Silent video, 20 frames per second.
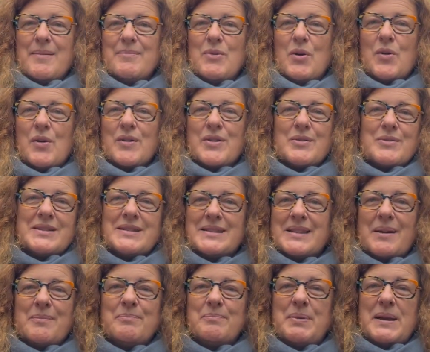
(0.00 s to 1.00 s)
or there was
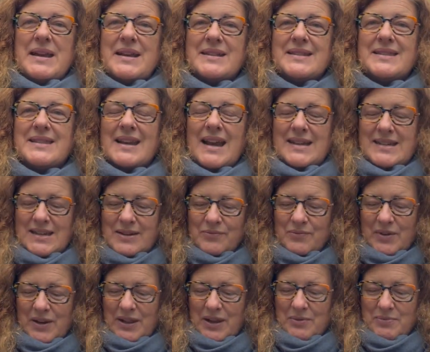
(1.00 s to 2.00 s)
some piece that I
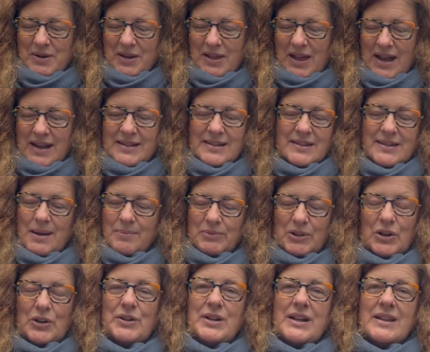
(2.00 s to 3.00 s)
didn't really realize, some
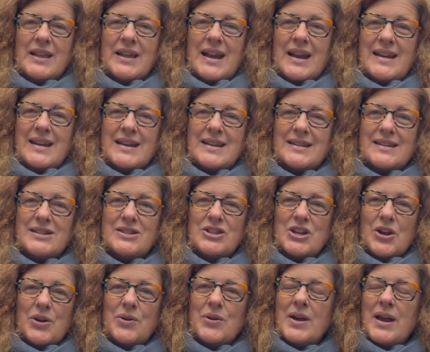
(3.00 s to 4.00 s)
learning that I needed to
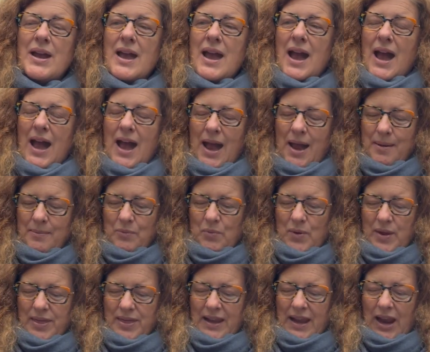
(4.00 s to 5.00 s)
do
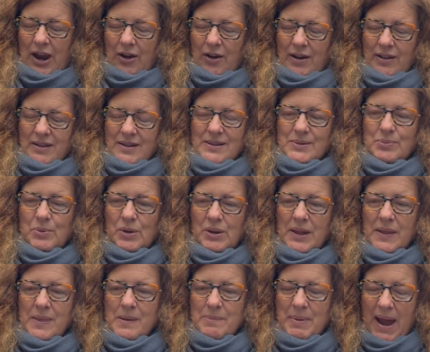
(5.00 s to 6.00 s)
with carrying this wool
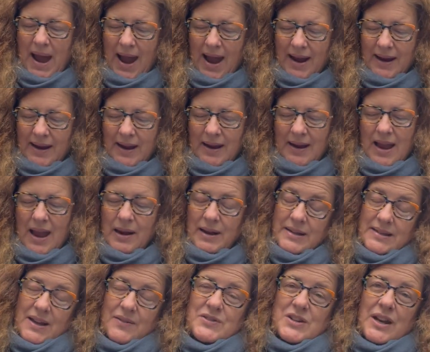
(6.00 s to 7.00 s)
at the back,
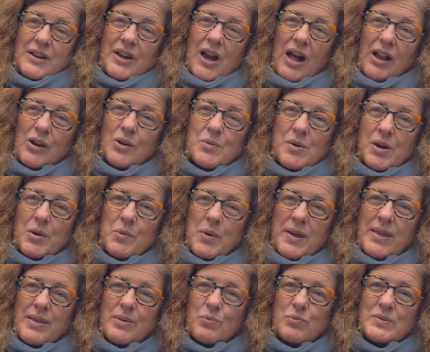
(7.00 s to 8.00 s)
because I've done color work
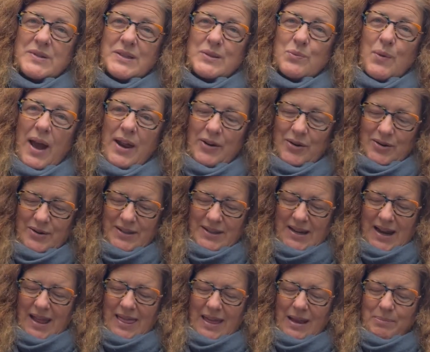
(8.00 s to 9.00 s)
with sweaters,
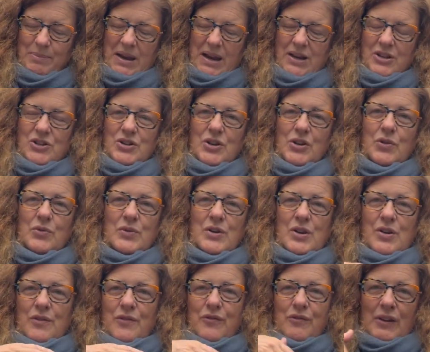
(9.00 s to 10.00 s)
and I think because
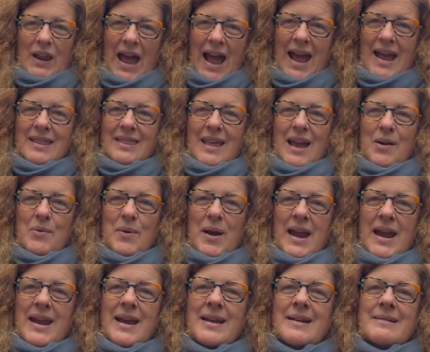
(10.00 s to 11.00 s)
you're flat that
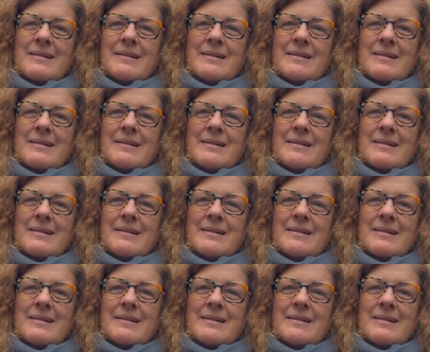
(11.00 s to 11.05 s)
way,